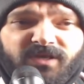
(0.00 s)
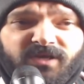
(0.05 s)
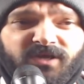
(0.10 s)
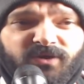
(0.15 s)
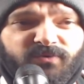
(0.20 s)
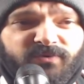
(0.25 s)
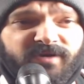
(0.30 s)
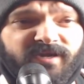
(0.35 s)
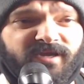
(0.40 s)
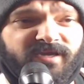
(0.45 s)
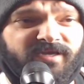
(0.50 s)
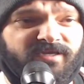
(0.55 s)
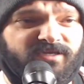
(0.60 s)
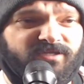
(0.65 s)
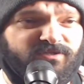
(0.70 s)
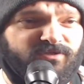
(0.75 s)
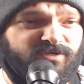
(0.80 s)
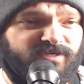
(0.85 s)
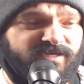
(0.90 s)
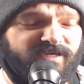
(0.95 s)
When I
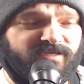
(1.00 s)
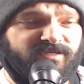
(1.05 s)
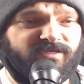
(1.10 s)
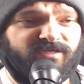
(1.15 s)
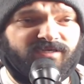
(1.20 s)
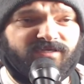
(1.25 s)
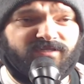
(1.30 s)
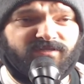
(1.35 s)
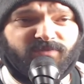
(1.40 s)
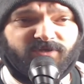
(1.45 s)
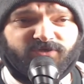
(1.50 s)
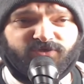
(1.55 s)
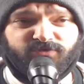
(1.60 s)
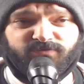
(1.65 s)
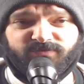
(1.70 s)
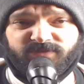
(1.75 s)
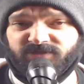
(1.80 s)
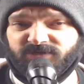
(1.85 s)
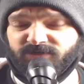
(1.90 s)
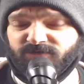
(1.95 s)
look at the
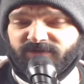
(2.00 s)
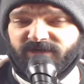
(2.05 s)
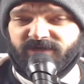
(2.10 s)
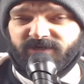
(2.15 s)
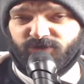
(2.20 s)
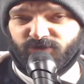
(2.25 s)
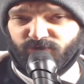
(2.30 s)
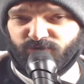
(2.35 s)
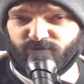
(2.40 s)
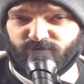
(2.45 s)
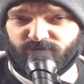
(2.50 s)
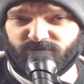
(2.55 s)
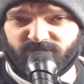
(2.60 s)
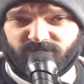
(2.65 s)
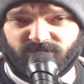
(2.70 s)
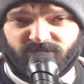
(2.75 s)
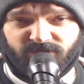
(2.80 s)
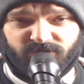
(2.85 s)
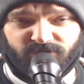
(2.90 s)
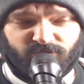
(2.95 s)
mushrooms, it's a great tool
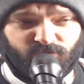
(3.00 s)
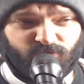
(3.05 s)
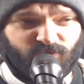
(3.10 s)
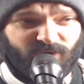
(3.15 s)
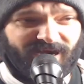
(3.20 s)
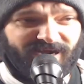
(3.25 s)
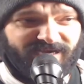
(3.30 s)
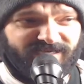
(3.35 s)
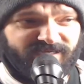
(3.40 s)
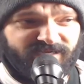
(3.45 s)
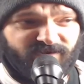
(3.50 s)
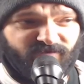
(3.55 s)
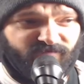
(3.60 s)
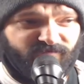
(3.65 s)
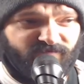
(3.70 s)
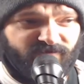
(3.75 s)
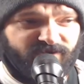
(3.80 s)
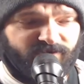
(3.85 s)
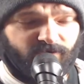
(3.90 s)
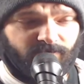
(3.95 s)
to
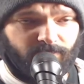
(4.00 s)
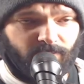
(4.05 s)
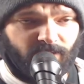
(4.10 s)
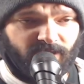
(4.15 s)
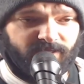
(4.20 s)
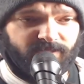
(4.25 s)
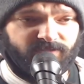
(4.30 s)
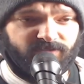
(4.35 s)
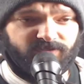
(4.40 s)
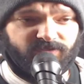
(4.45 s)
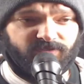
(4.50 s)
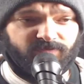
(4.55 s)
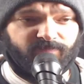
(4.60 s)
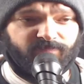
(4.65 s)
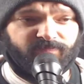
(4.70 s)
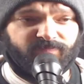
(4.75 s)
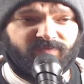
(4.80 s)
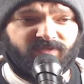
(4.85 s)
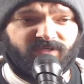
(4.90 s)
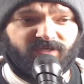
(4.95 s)
identify your pains
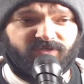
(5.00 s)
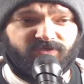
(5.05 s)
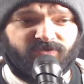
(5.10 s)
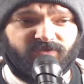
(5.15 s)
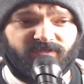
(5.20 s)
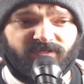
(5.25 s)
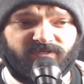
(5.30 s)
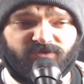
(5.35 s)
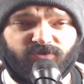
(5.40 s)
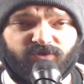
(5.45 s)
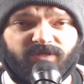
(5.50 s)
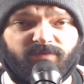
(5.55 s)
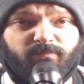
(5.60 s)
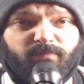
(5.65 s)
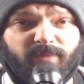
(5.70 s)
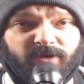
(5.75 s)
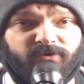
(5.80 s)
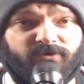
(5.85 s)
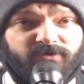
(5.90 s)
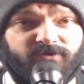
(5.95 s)
so that you can
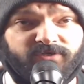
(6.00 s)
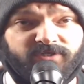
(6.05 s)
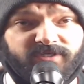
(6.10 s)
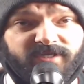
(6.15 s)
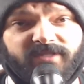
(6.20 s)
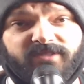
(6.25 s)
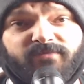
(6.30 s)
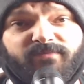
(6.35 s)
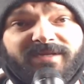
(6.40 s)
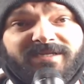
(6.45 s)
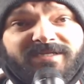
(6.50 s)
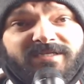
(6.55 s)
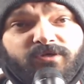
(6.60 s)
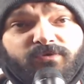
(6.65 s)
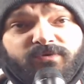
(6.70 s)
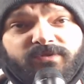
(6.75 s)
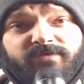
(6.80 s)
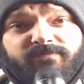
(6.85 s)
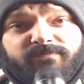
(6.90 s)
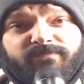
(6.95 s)
better understand them and deal
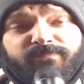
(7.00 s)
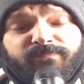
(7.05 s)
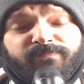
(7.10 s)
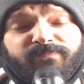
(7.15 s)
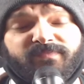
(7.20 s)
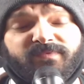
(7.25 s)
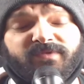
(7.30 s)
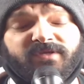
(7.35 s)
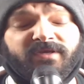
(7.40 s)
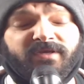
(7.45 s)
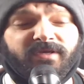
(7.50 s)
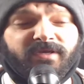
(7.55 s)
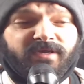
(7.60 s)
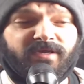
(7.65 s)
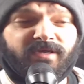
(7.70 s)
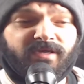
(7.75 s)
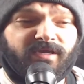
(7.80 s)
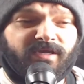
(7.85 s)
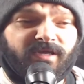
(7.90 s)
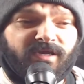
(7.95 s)
with
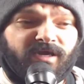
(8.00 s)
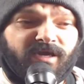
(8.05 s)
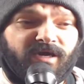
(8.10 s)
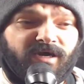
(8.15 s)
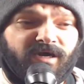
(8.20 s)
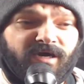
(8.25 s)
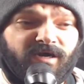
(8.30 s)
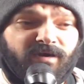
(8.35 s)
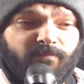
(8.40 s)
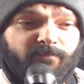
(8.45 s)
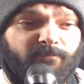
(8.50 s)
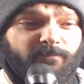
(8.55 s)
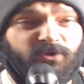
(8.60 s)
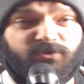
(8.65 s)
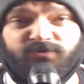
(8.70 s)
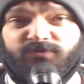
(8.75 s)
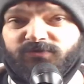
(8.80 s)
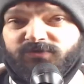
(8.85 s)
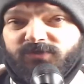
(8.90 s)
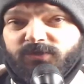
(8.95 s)
them.
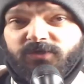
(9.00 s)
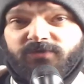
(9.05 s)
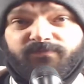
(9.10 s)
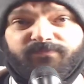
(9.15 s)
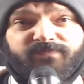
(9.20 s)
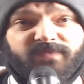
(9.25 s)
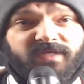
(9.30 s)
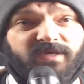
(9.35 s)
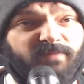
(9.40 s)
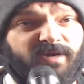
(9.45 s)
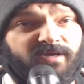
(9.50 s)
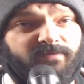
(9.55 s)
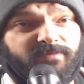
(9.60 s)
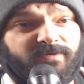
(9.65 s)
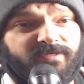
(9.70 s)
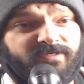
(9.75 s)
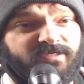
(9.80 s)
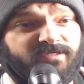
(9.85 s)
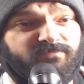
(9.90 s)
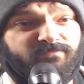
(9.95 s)
Both useful, in my
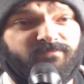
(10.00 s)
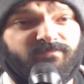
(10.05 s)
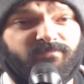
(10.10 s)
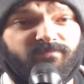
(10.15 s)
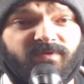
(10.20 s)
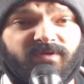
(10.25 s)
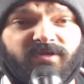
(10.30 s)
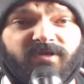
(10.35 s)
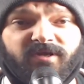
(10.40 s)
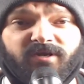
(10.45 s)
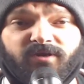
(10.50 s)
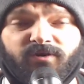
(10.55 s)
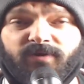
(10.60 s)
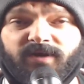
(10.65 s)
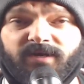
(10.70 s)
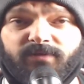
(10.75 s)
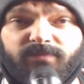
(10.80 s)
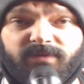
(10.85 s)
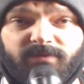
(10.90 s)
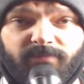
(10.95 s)
opinion,
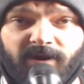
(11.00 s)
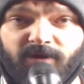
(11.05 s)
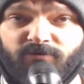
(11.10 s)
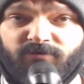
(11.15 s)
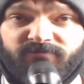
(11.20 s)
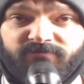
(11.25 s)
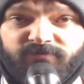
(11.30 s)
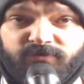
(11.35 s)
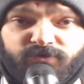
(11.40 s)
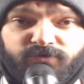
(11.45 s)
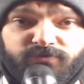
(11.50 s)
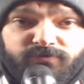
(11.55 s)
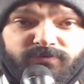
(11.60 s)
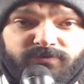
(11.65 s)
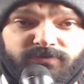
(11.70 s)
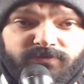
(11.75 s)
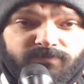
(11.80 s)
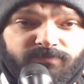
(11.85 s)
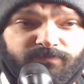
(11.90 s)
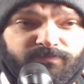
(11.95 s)
incredibly powerful
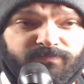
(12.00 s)
tools.